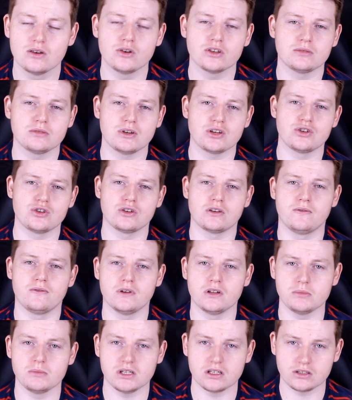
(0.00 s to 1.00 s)
Also, make sure to
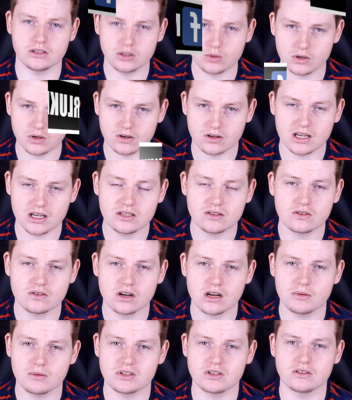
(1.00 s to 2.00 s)
follow me on Twitter and
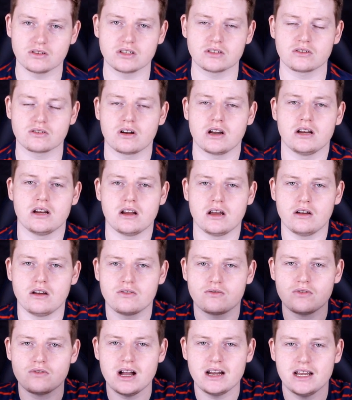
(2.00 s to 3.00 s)
Instagram. It's on the screen
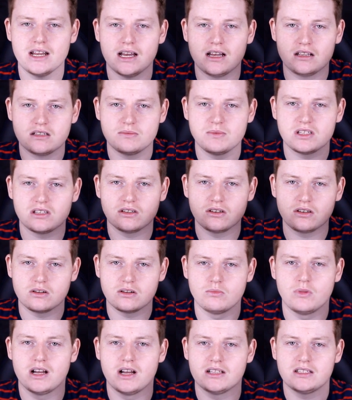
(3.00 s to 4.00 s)
right now. It's Mr. Luke
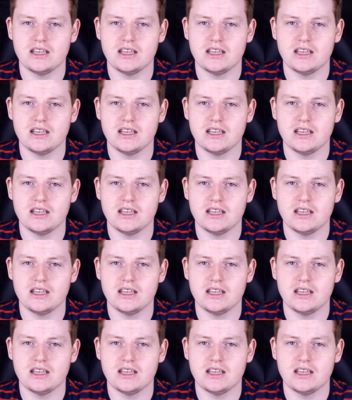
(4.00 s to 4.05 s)
and YT.